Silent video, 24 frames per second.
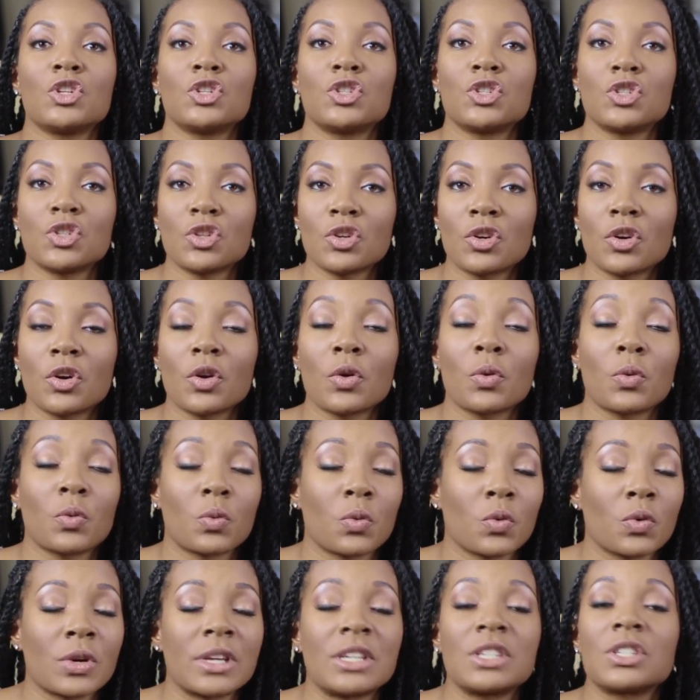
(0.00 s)
sugar,
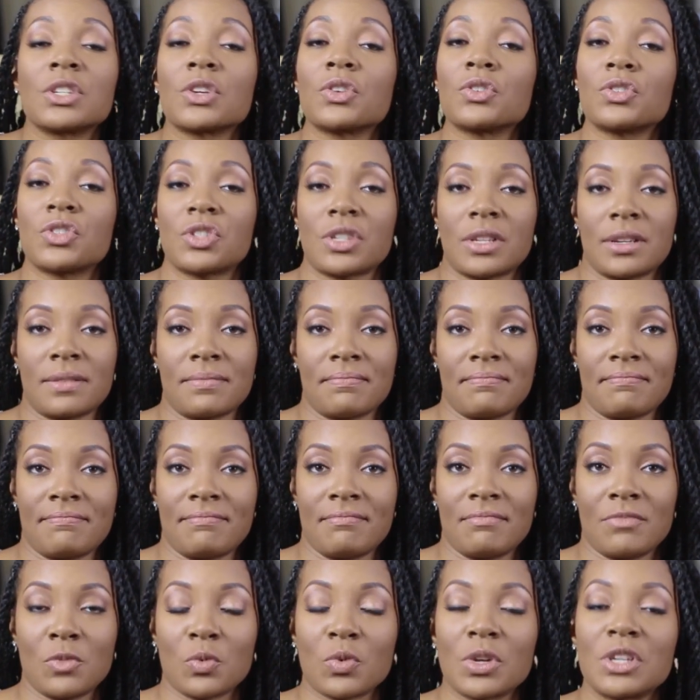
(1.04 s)
research it.
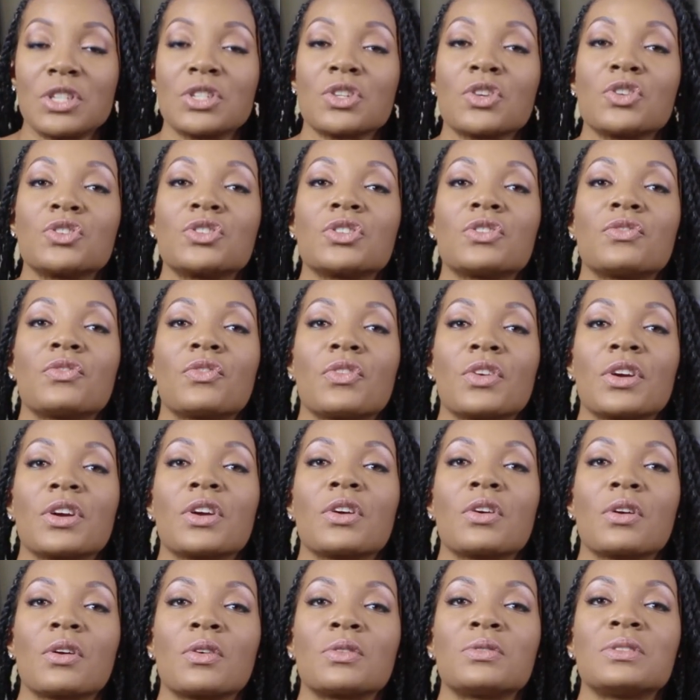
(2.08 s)
Research it for
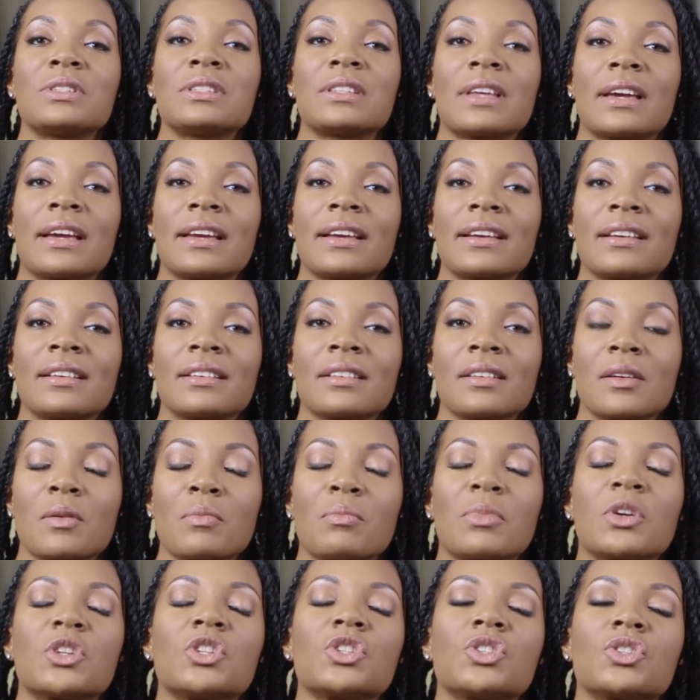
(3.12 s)
your own sake.
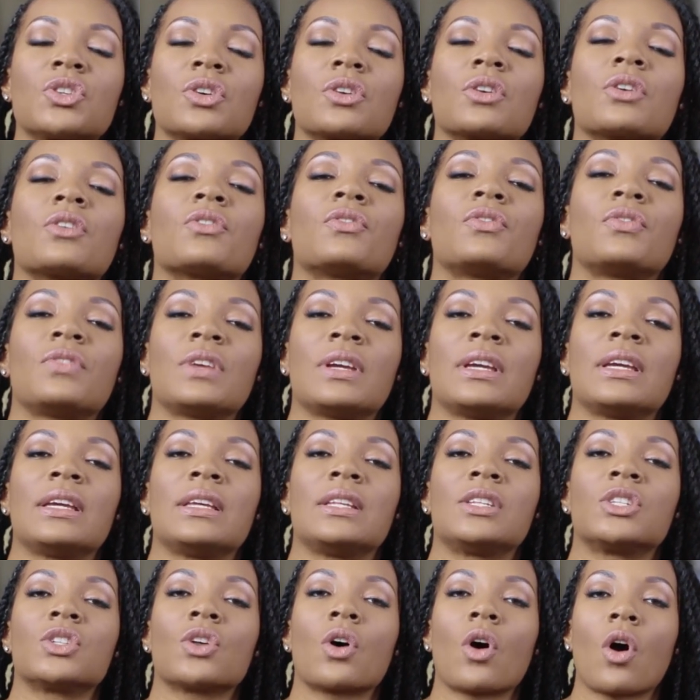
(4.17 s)
But sugar
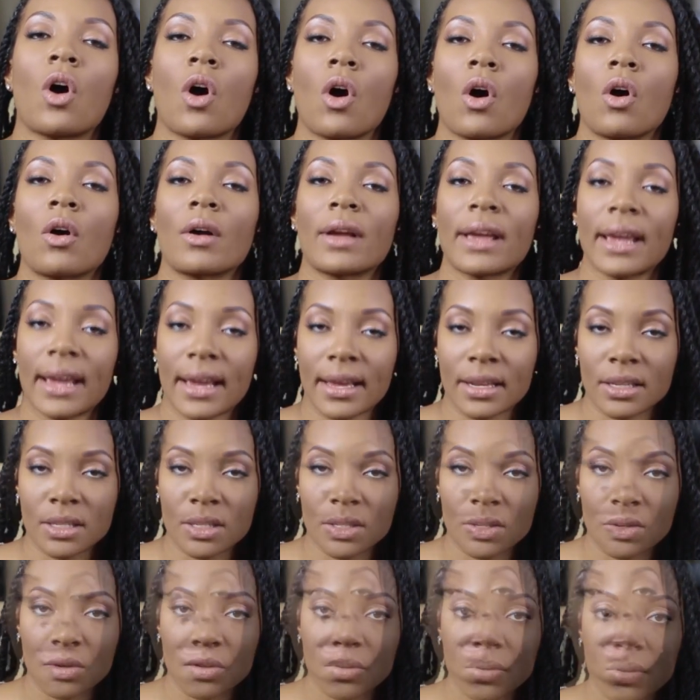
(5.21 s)
feeds all
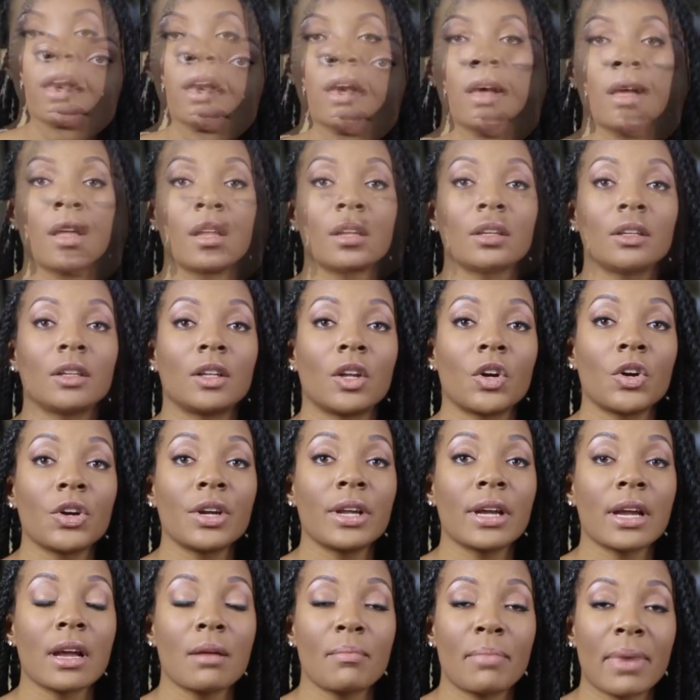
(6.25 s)
cancer.
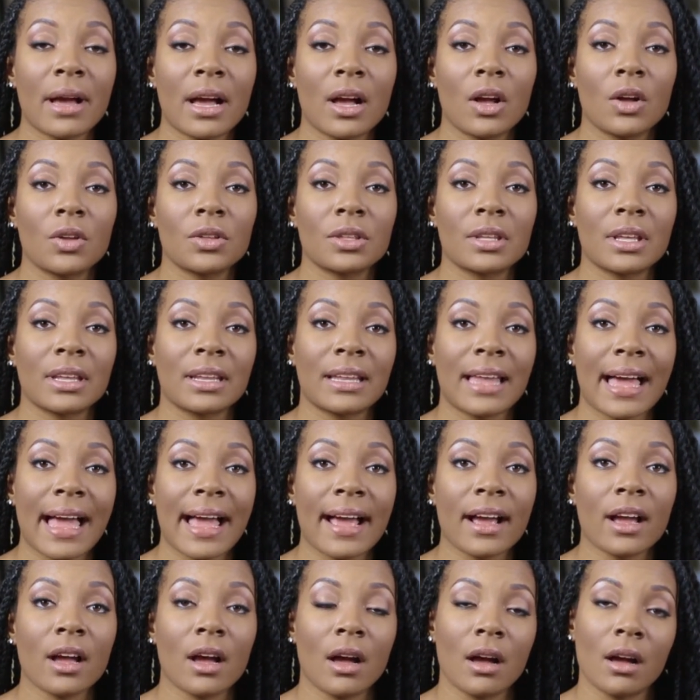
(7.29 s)
Learning about the
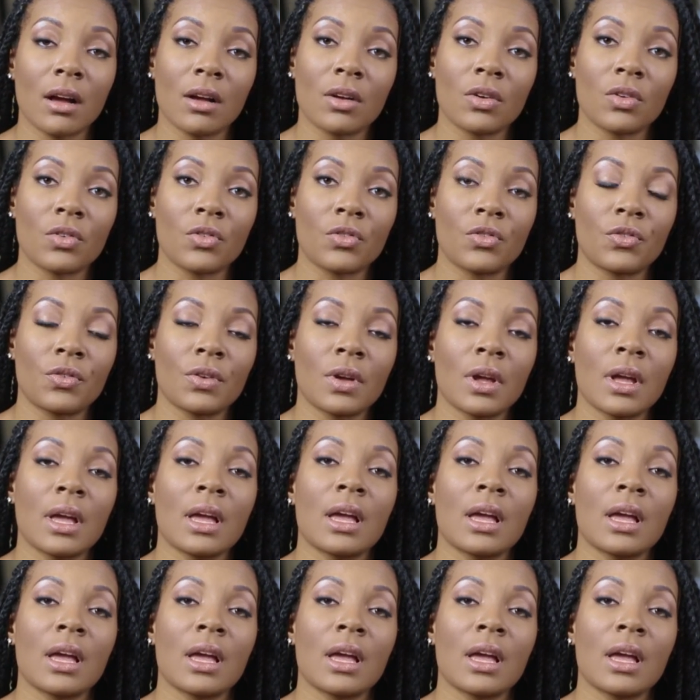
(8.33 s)
lack of